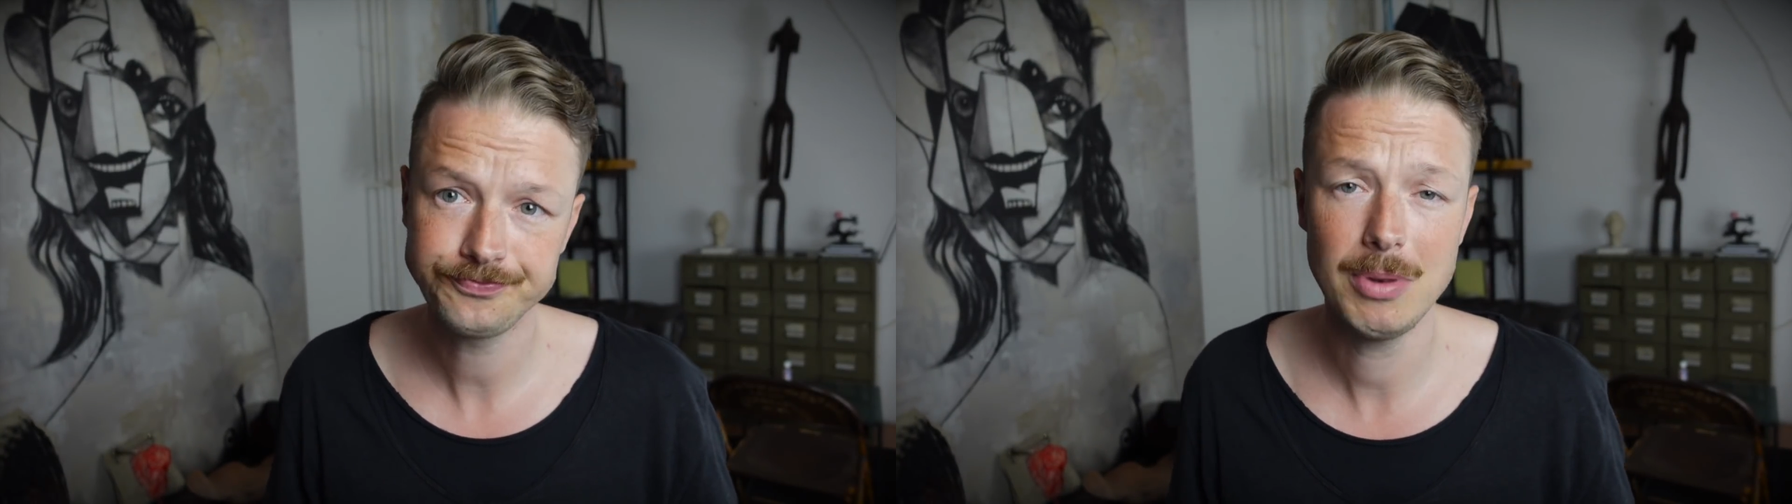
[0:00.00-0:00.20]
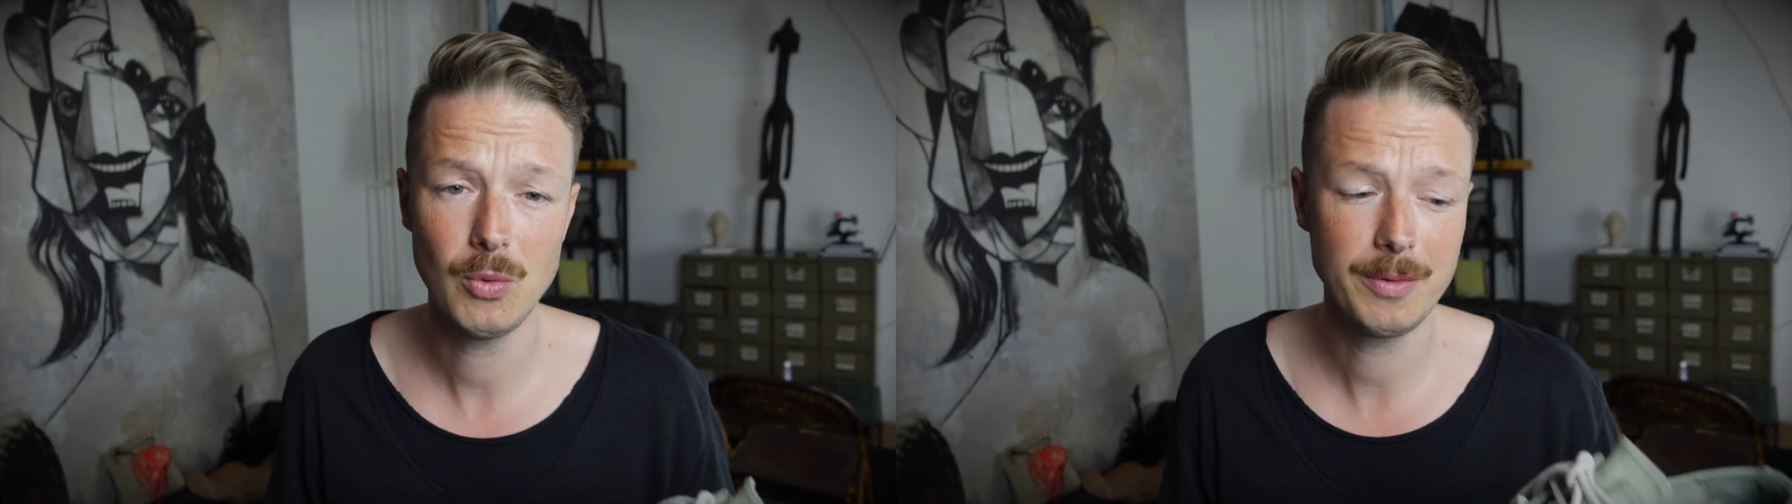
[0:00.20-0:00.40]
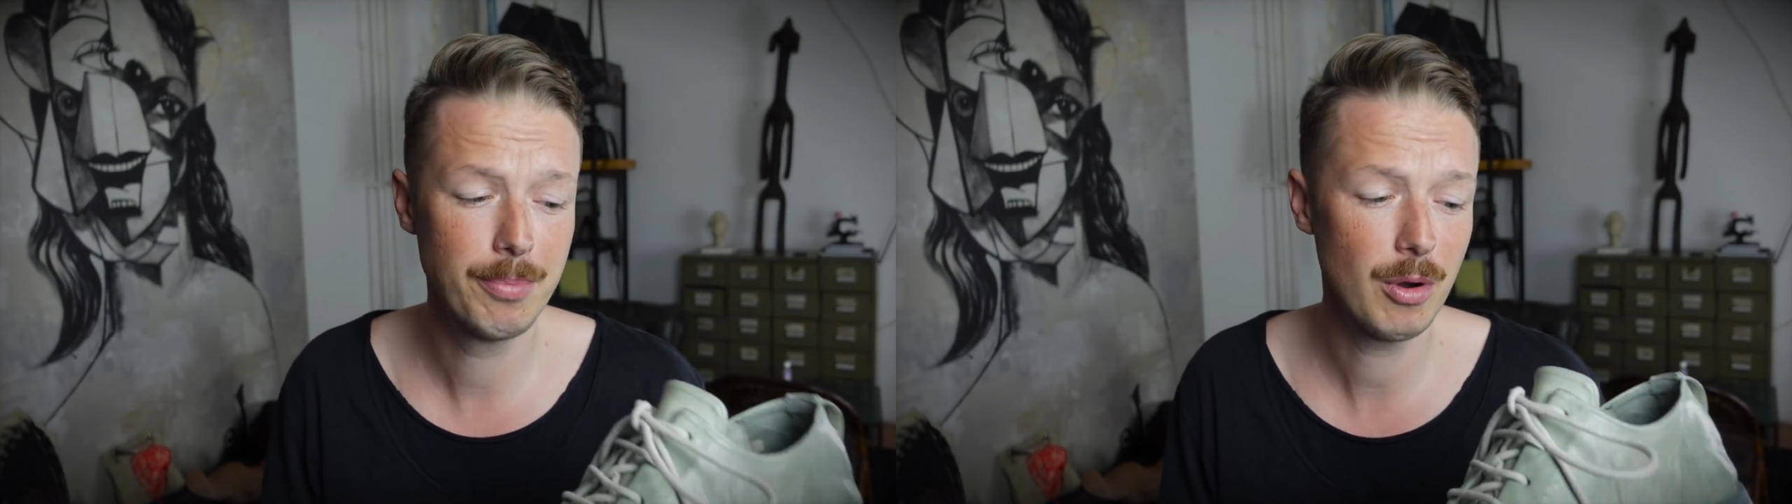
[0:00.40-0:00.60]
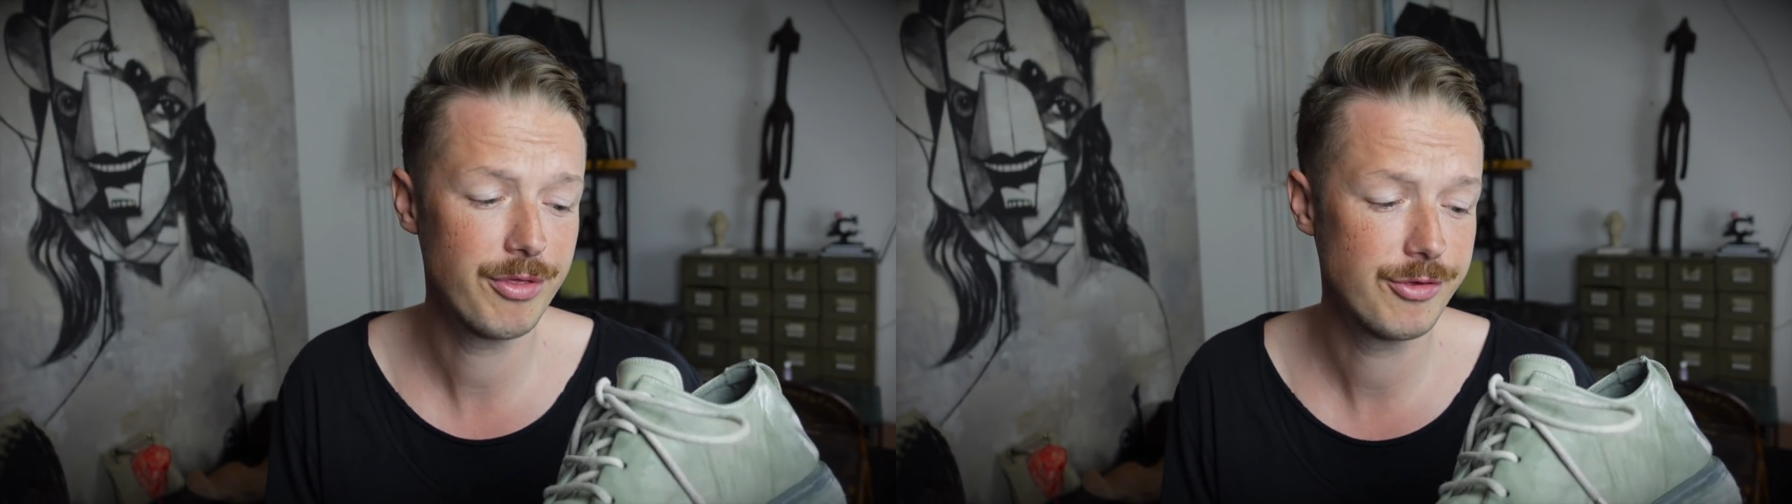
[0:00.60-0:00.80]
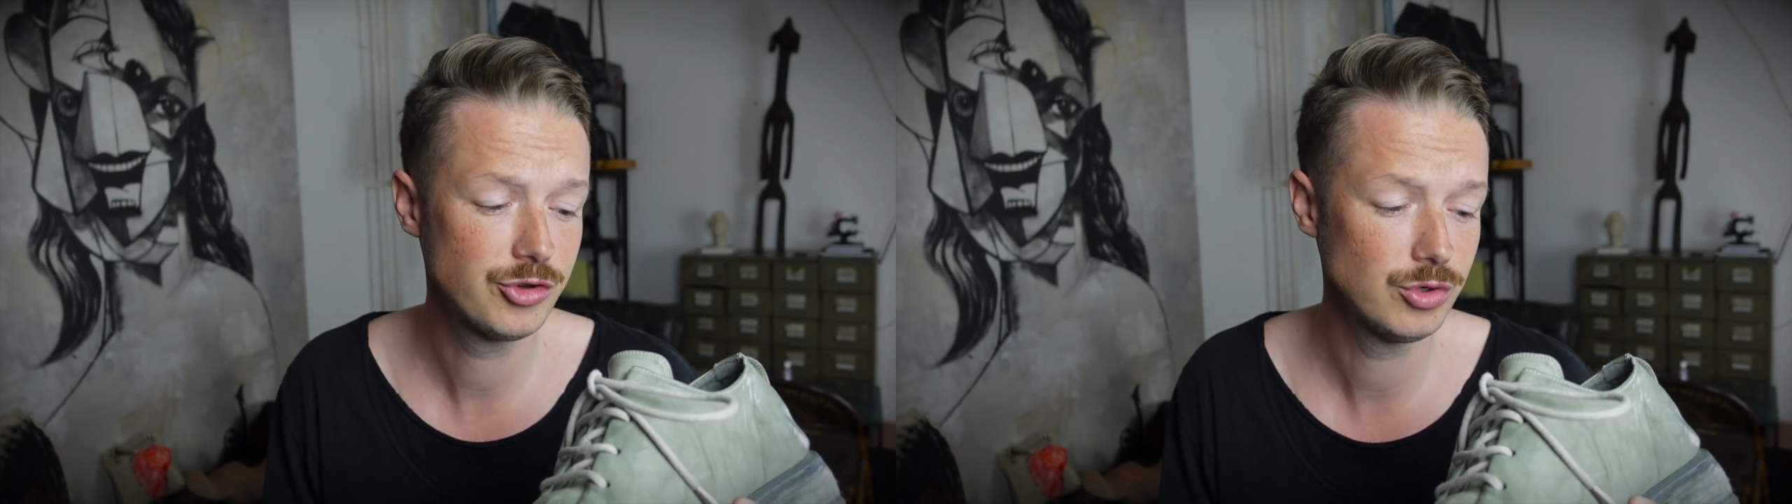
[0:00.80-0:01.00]
But with
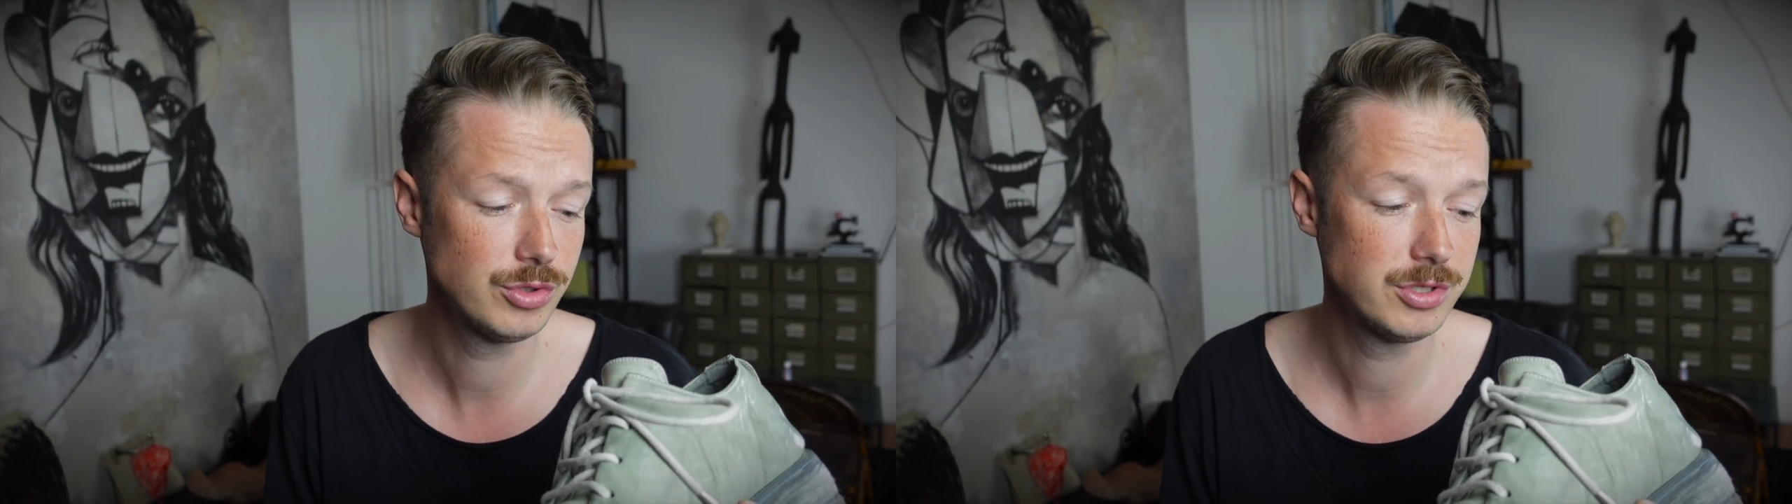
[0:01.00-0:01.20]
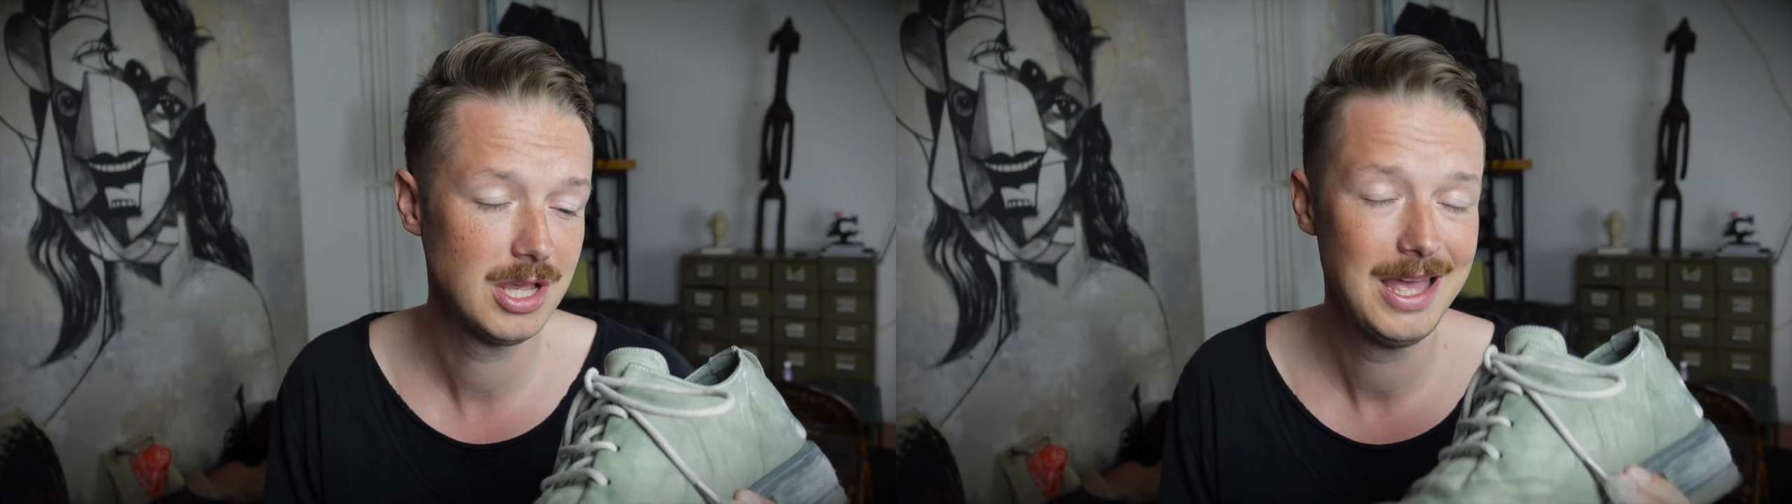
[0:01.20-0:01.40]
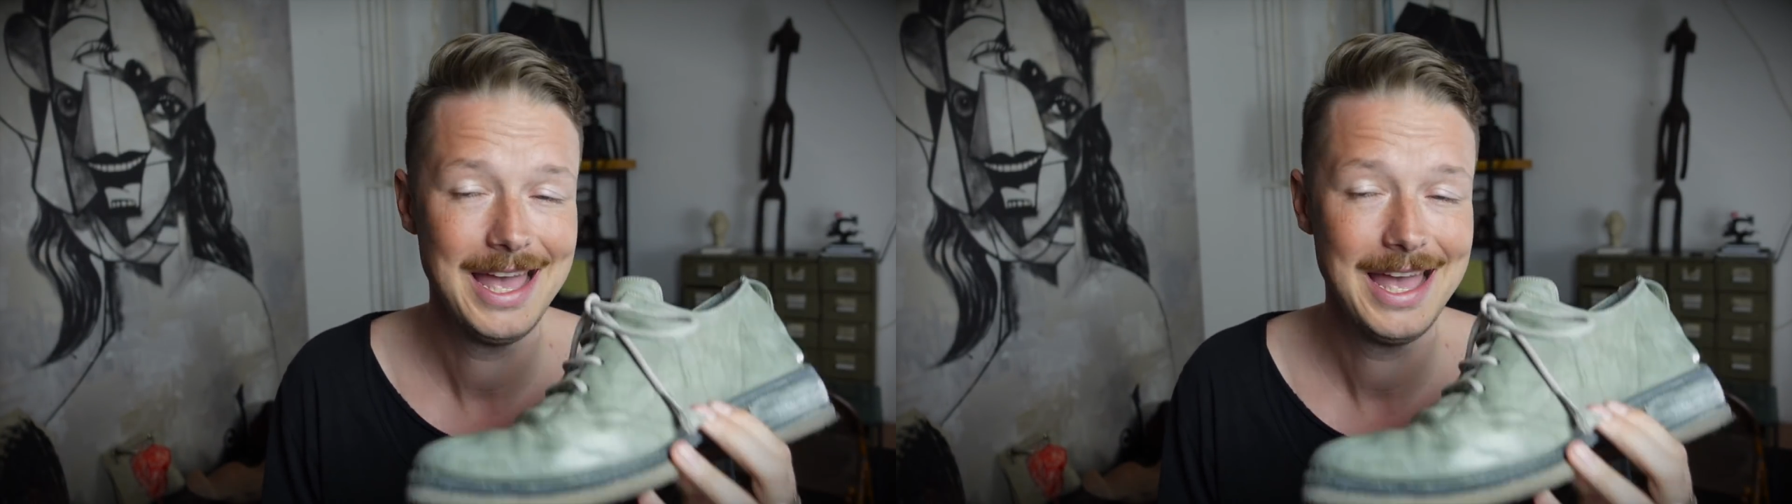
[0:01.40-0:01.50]
both shoes,